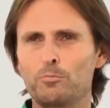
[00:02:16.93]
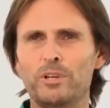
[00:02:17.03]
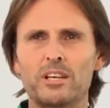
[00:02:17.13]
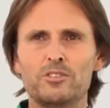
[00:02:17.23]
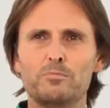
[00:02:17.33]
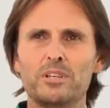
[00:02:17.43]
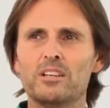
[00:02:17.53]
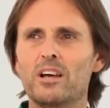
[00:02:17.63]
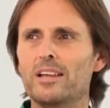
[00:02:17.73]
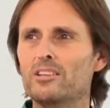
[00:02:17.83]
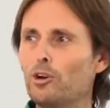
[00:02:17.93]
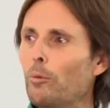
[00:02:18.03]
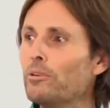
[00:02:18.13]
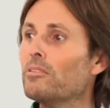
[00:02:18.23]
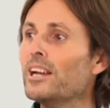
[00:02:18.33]
It's a bit like the
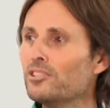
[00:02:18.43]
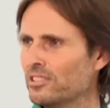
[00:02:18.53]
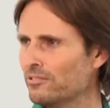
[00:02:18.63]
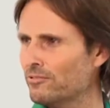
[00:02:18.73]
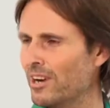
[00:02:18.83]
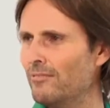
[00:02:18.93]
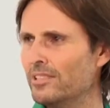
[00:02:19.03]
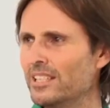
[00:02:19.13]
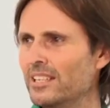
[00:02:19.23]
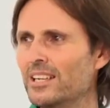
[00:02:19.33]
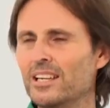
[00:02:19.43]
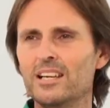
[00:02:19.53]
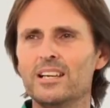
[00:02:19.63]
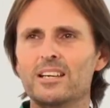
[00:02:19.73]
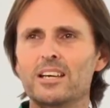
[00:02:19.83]
operation of gravity.
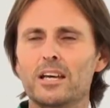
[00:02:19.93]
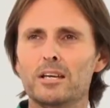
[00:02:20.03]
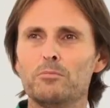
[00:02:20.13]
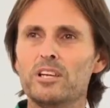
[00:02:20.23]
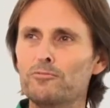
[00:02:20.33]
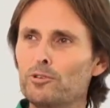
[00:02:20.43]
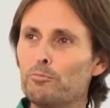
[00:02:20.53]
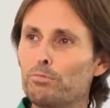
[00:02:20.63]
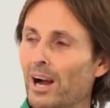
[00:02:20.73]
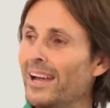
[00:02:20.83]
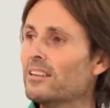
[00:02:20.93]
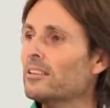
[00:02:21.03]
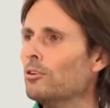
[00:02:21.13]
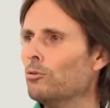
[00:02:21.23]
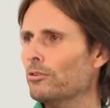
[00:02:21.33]
Um, if you break
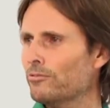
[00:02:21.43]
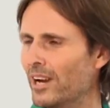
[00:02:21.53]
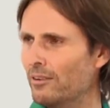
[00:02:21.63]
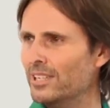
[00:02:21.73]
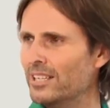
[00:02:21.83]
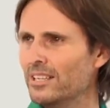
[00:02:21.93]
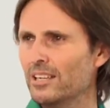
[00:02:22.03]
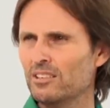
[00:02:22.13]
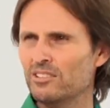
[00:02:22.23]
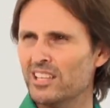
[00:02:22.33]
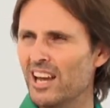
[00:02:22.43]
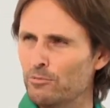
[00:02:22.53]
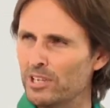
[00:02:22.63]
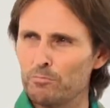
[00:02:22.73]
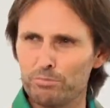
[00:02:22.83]
the law of gravity, you
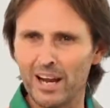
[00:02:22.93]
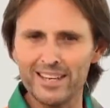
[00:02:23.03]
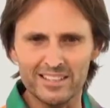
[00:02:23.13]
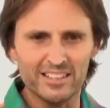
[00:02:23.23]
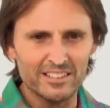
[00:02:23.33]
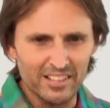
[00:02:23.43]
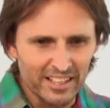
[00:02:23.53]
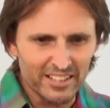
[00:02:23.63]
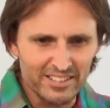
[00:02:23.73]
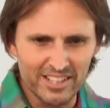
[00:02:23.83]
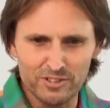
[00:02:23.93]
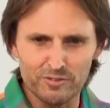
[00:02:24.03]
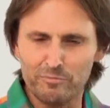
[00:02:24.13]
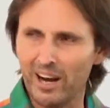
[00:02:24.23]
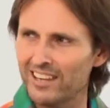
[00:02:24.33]
can't really break it, like in the sense
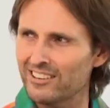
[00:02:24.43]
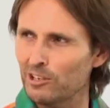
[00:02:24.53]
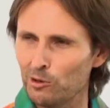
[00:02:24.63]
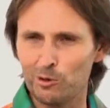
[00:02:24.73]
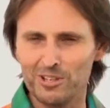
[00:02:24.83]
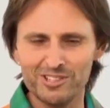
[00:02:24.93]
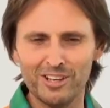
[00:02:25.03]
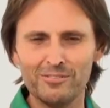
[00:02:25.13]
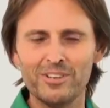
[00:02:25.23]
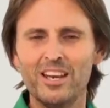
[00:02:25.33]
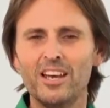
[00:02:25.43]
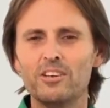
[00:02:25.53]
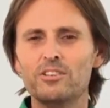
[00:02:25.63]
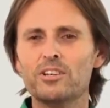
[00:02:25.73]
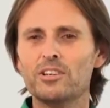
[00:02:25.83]
of break the law itself.
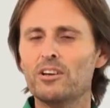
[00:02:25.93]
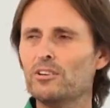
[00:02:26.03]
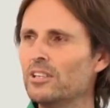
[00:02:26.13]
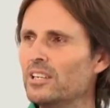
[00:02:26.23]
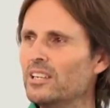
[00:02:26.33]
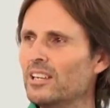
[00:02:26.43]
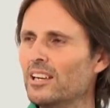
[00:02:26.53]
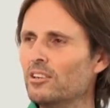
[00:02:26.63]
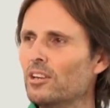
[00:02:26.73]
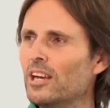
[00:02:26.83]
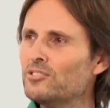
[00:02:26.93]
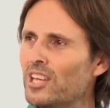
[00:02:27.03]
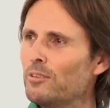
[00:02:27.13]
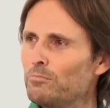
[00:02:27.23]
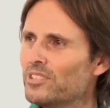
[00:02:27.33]
You can only
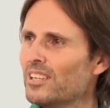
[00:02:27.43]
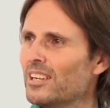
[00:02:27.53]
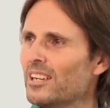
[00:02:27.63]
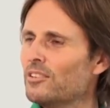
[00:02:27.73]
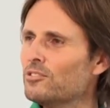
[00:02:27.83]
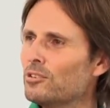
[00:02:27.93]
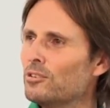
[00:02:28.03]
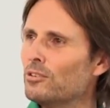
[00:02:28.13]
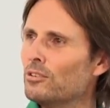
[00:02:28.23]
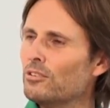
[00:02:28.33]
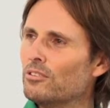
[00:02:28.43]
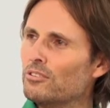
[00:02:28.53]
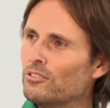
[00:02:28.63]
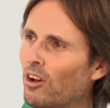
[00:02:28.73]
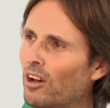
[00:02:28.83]
attempt to
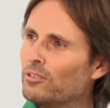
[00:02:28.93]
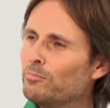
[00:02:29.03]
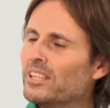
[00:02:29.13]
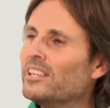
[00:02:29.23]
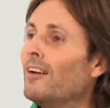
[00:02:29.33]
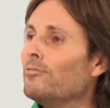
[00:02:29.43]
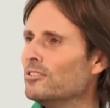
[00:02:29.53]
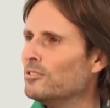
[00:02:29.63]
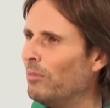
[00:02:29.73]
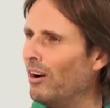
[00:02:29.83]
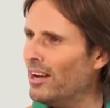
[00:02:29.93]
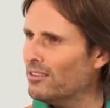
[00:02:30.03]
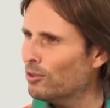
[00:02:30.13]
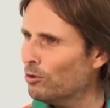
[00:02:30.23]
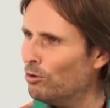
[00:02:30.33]
not be governed by
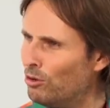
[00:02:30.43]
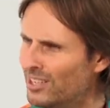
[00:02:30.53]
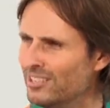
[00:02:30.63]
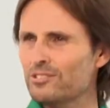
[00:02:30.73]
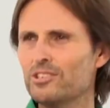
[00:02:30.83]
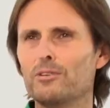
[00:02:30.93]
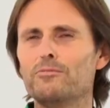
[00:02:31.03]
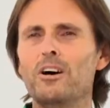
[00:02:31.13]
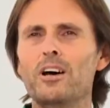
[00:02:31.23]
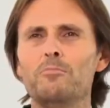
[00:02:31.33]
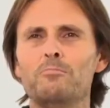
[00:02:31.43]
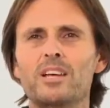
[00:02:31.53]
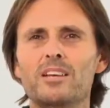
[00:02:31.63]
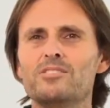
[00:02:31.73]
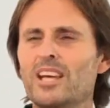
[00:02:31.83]
the law. So if I'm
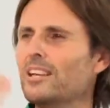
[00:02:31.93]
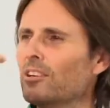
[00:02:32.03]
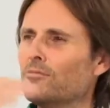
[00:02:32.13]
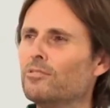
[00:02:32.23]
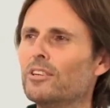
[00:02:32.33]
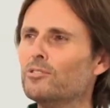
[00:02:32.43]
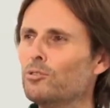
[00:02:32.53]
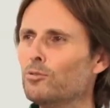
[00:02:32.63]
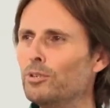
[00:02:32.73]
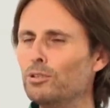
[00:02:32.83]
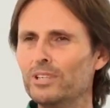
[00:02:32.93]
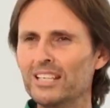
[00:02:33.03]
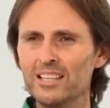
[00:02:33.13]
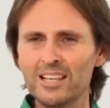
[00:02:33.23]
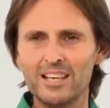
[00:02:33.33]
standing on a very tall
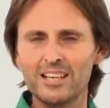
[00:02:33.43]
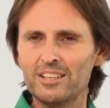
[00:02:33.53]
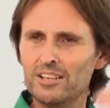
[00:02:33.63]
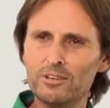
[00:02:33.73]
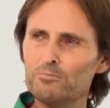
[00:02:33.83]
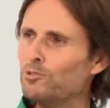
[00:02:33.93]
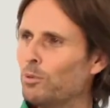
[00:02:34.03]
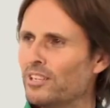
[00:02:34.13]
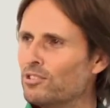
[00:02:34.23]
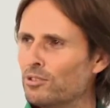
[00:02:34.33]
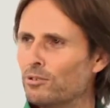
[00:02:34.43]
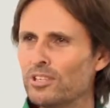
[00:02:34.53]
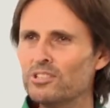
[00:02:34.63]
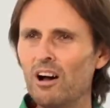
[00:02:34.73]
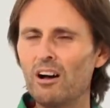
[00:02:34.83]
building, you know, twenty
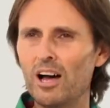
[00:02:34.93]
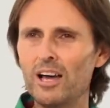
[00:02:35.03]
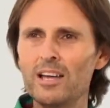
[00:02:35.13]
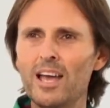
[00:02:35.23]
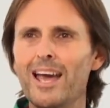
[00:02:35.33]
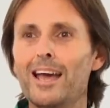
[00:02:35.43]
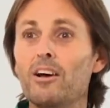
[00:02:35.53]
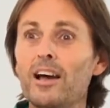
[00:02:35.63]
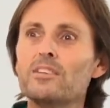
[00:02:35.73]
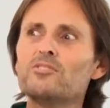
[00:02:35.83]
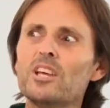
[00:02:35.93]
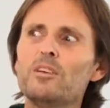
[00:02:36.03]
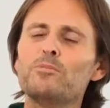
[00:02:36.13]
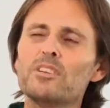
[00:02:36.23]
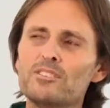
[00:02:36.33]
stories high, and I
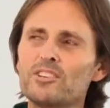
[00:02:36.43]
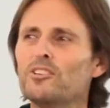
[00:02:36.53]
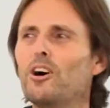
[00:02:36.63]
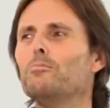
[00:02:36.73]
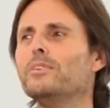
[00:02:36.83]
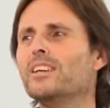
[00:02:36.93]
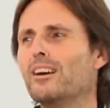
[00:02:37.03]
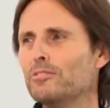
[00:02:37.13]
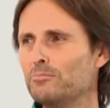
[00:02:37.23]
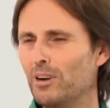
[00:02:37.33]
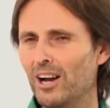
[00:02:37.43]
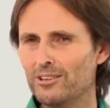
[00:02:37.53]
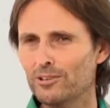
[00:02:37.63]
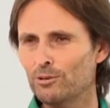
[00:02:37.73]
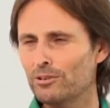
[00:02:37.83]
attempt to not be governed by
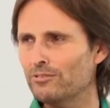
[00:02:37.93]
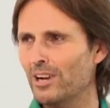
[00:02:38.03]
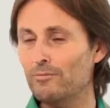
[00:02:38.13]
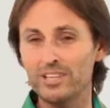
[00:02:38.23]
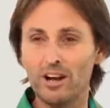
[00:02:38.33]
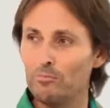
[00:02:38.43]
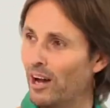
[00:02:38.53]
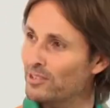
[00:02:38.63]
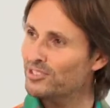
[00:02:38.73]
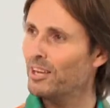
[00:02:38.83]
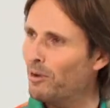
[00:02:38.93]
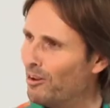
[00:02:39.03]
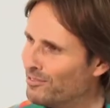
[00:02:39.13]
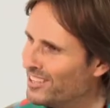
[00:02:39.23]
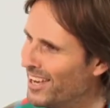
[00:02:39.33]
the law of gravity, I might step
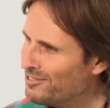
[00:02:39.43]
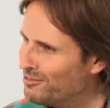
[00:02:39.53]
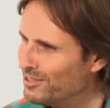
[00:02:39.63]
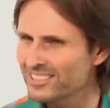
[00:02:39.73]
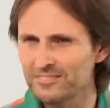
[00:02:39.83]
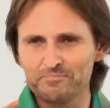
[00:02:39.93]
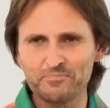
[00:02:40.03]
off the edge mm-hmm. of it.